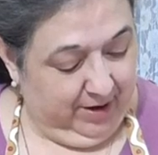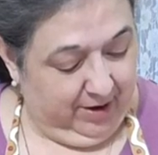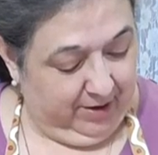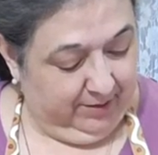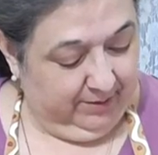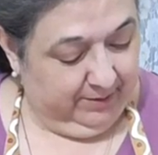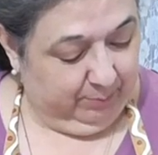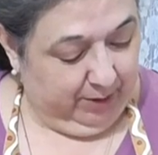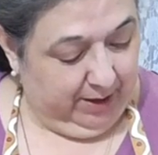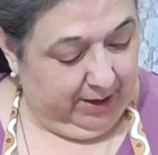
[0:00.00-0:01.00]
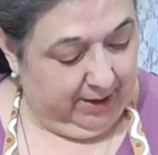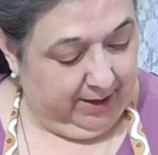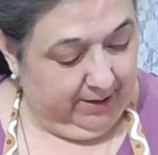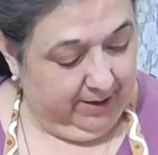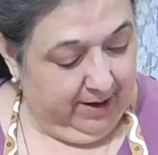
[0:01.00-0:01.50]
on, it's
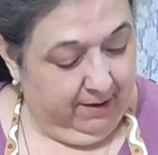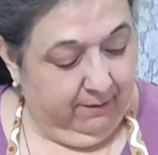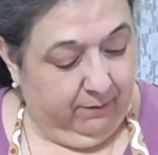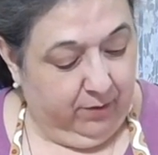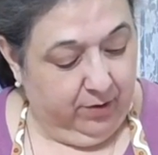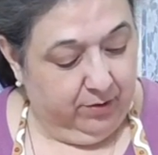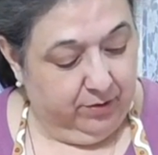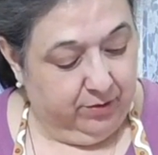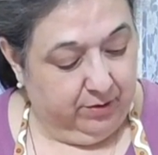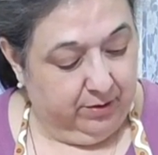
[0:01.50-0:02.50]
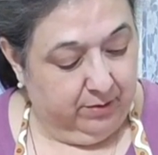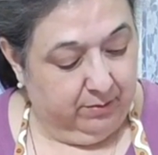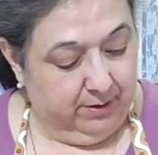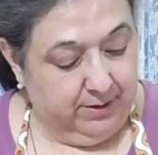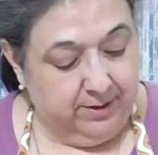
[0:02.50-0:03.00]
preheating, 430
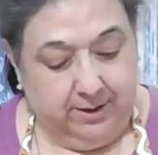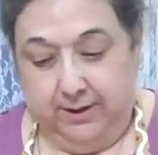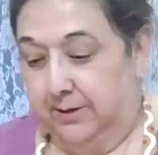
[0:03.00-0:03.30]
degrees.